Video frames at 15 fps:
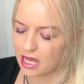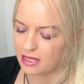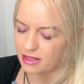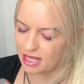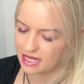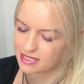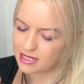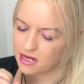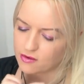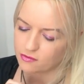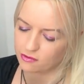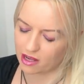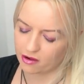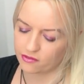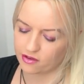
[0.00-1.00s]
And they said
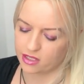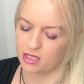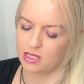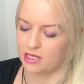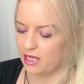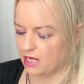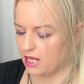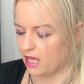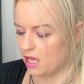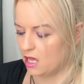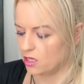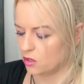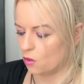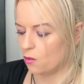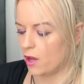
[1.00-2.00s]
very, very clearly
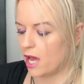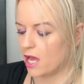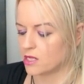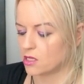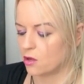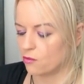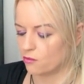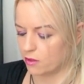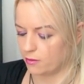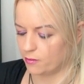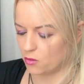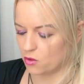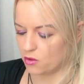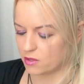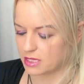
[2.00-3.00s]
the word
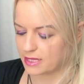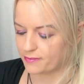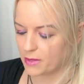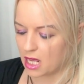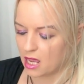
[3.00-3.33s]
remorse.